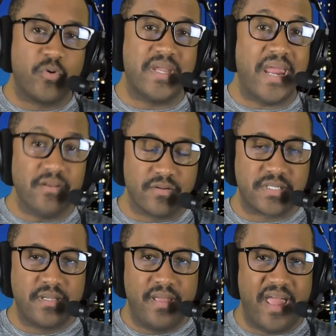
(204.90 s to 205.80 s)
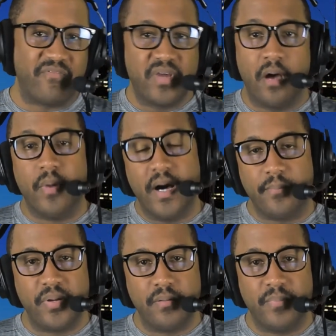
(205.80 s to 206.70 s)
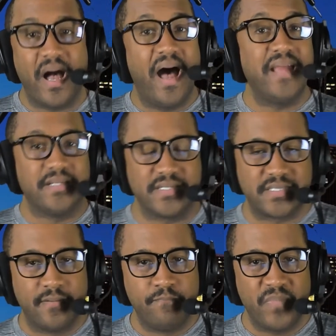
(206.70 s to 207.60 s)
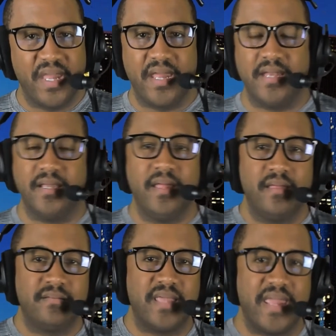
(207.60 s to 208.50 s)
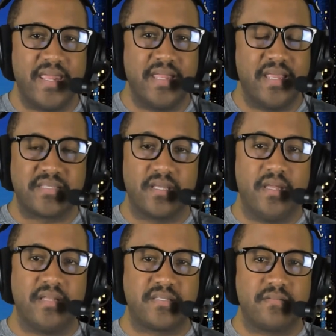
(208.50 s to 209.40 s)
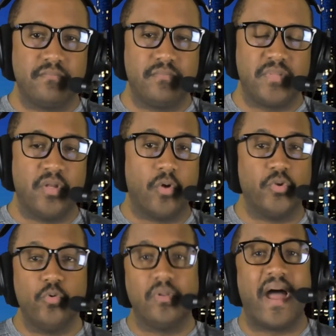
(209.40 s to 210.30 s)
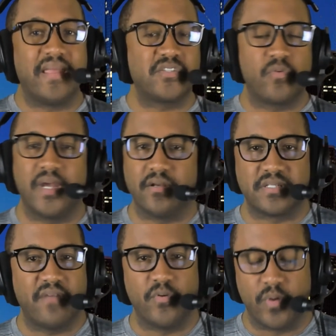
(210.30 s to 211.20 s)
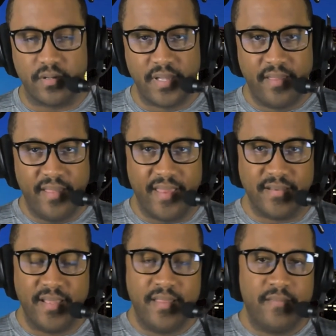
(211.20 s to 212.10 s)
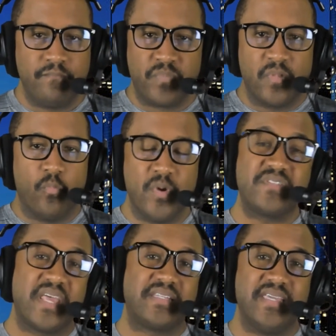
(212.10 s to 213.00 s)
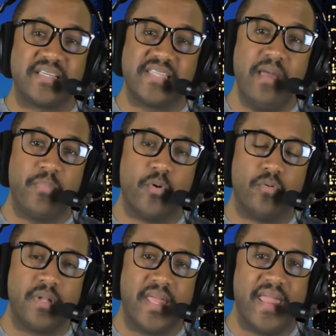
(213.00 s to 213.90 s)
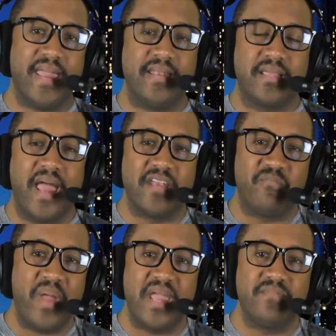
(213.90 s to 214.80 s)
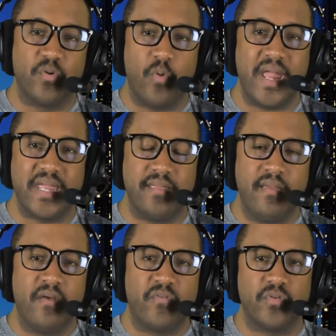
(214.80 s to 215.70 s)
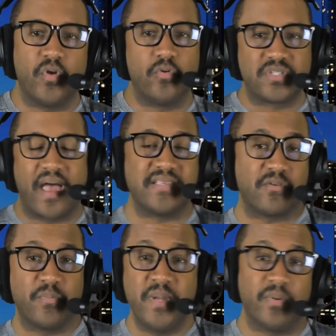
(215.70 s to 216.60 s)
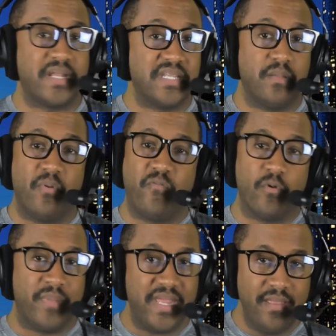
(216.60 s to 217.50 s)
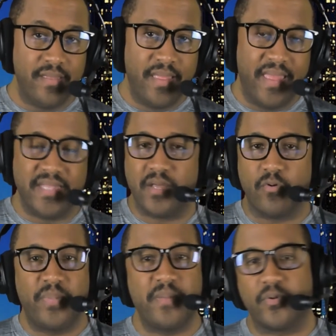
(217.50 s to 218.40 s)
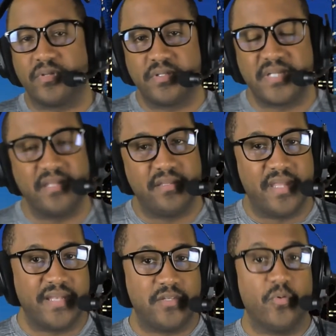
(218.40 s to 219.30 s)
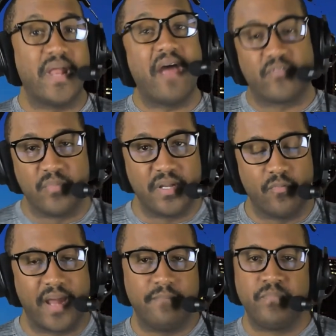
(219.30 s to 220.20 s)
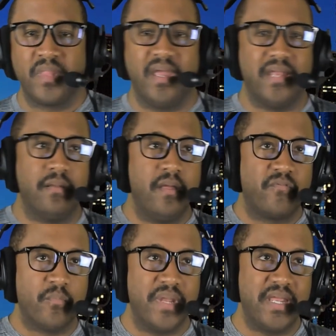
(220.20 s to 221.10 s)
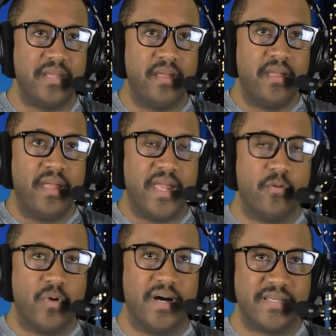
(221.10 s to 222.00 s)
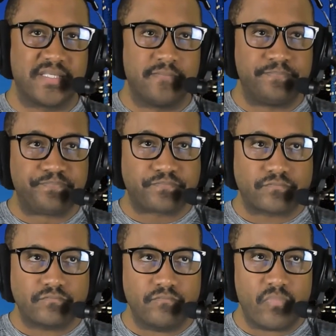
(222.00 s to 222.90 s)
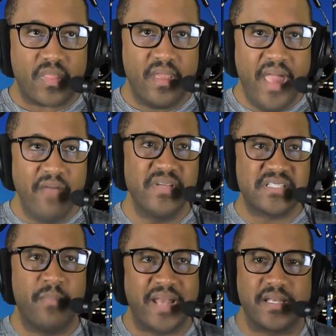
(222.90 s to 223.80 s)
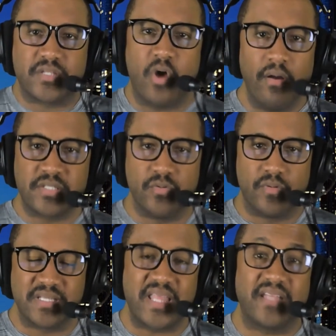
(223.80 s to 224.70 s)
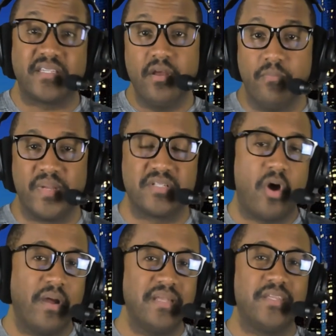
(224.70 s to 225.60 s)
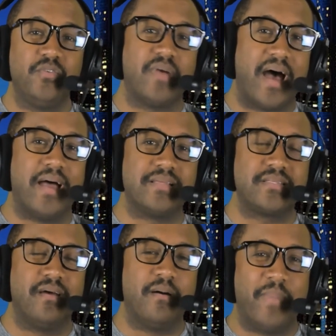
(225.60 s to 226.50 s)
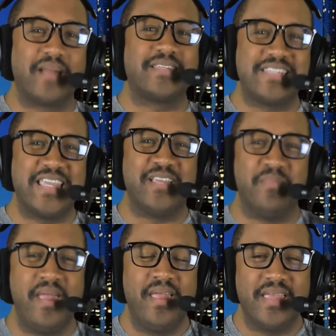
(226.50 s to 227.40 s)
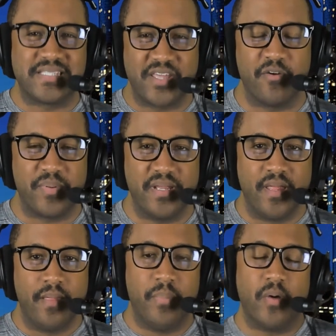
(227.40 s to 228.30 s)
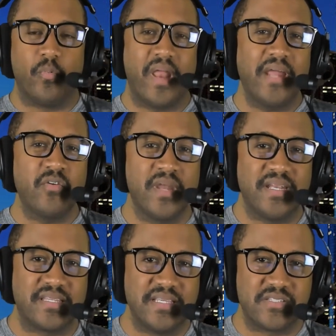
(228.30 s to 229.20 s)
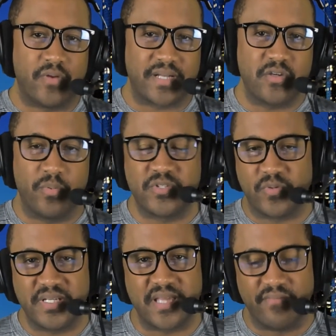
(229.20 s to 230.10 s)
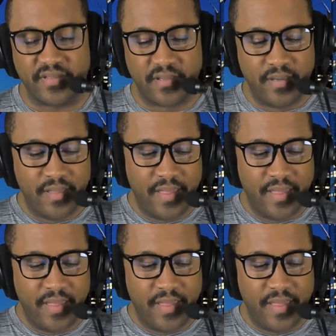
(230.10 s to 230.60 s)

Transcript: creators have come up behind us, and it's new Lions creators everywhere. And we've set the example and kind of paved the way for those guys. There were people that did it before me, and there were people that do it after me, right? And for me, it was having somebody to talk to. It's like therapy. Talking to you guys about the team is therapy. But when I created this on October 27th,